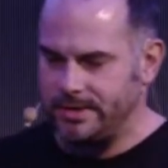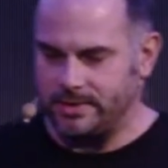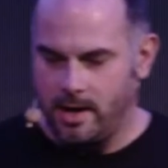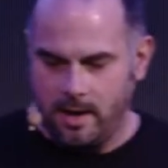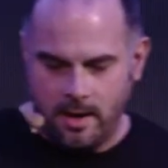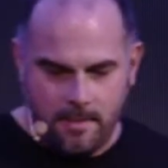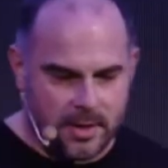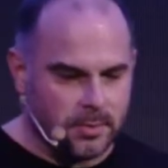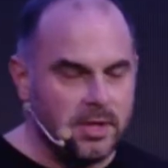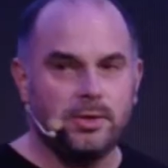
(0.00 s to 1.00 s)
this.
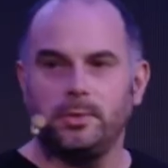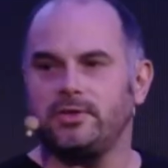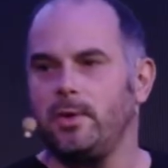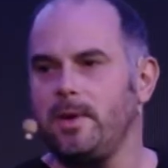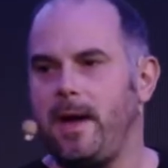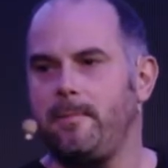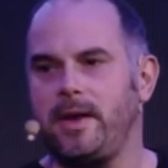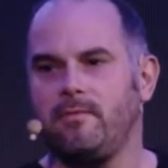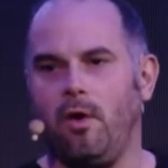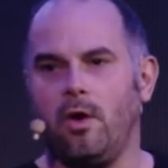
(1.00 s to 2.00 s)
Because when you talk to someone about
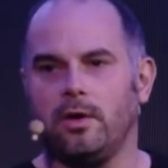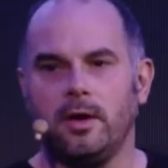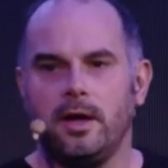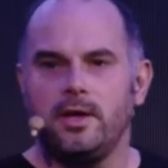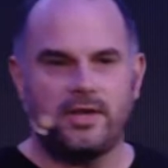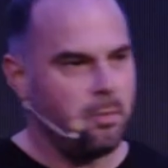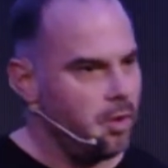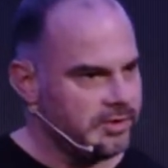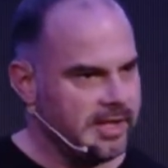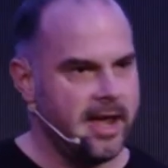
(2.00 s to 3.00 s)
being wrong, you say,
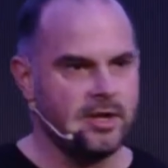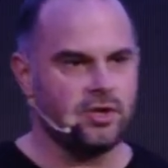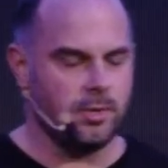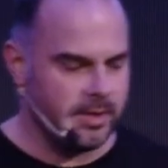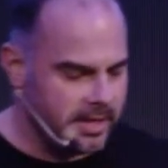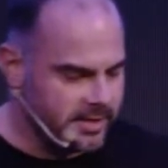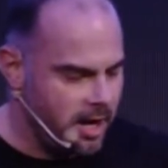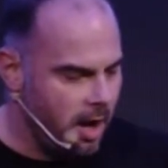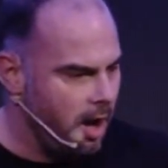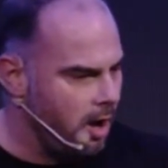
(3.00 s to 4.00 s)
what scares you? And they
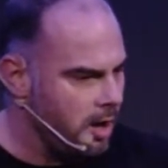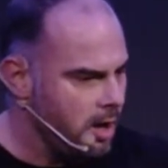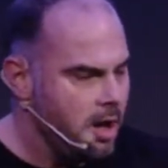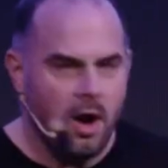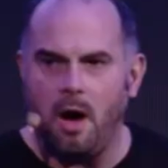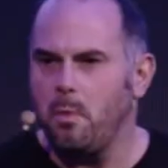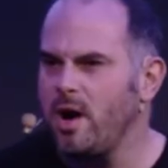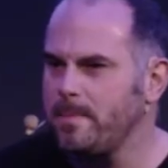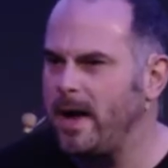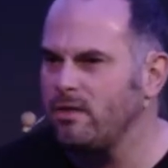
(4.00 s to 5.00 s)
say, oh, I'm
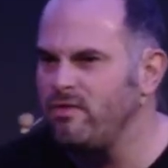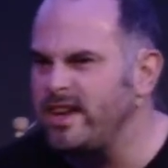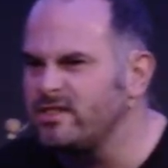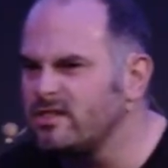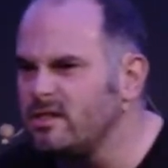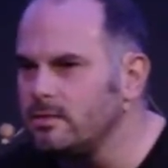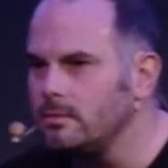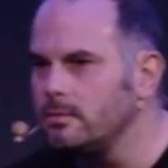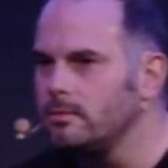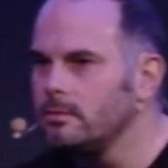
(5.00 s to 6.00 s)
worried about the risk.
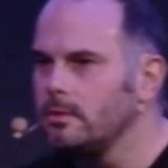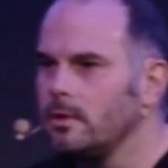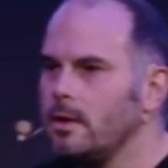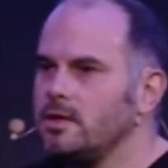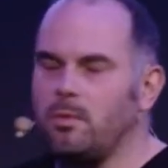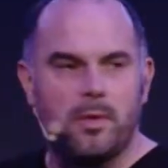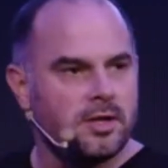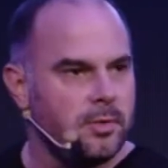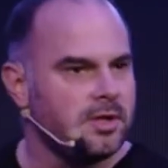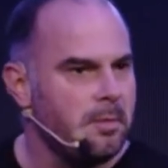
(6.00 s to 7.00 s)
So what we're
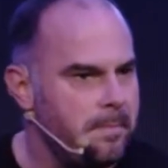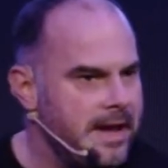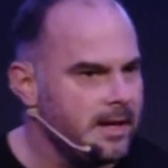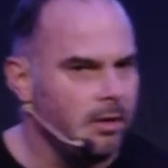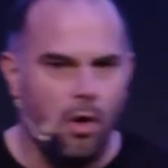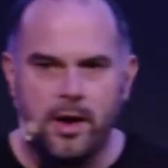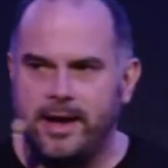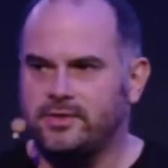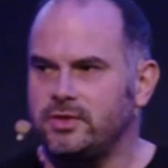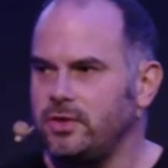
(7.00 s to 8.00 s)
going to do is get a big, long
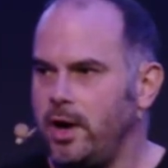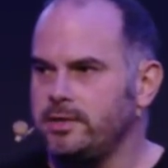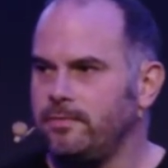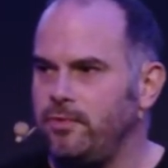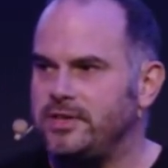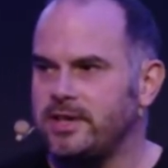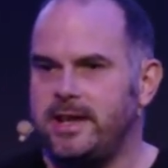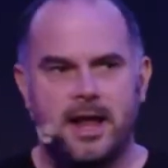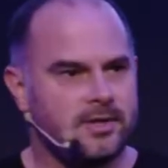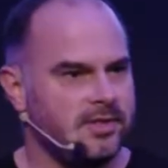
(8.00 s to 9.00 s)
exercise of risk
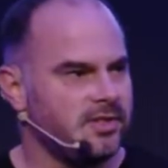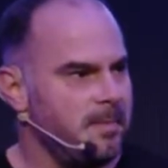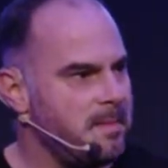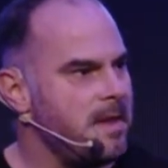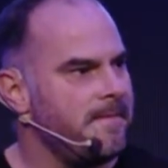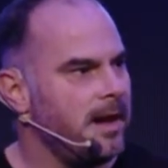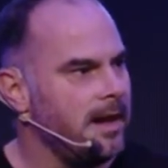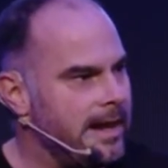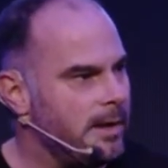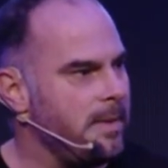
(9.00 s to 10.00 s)
analysis to make me feel a
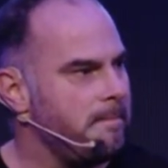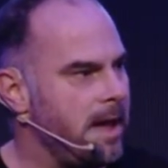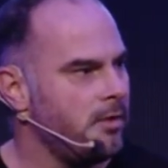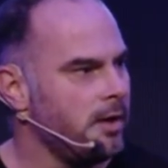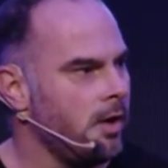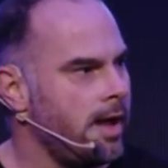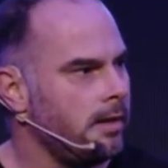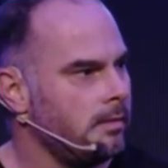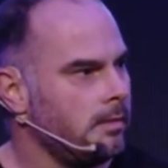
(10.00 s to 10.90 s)
little bit better at night.